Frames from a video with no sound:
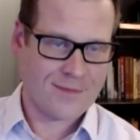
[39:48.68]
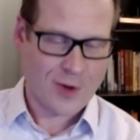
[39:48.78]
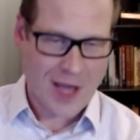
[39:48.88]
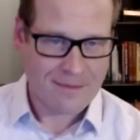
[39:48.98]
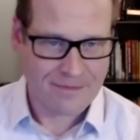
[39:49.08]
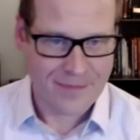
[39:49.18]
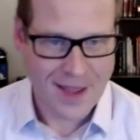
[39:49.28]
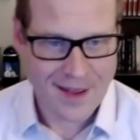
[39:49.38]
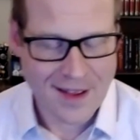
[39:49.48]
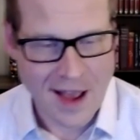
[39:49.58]
Okay.
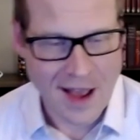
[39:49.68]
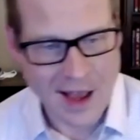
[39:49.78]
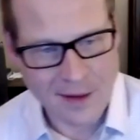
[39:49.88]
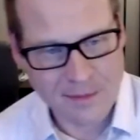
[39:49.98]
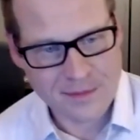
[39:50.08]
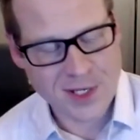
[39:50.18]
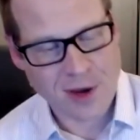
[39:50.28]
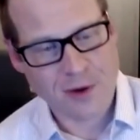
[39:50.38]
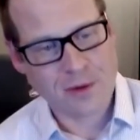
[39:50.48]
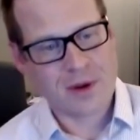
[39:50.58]

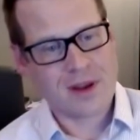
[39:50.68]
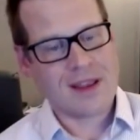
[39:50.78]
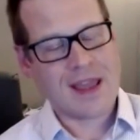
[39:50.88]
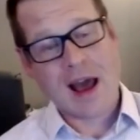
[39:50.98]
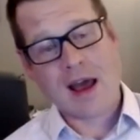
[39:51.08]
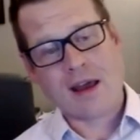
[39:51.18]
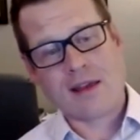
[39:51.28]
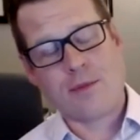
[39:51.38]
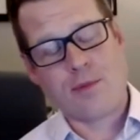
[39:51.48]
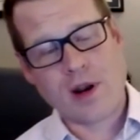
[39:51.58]
So yeah,
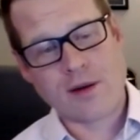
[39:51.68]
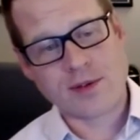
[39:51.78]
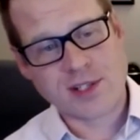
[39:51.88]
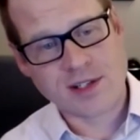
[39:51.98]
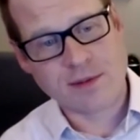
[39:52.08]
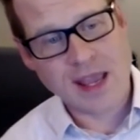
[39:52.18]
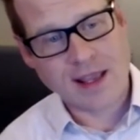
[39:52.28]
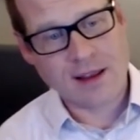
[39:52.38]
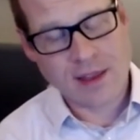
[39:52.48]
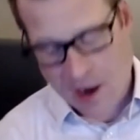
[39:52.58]
the point I was just making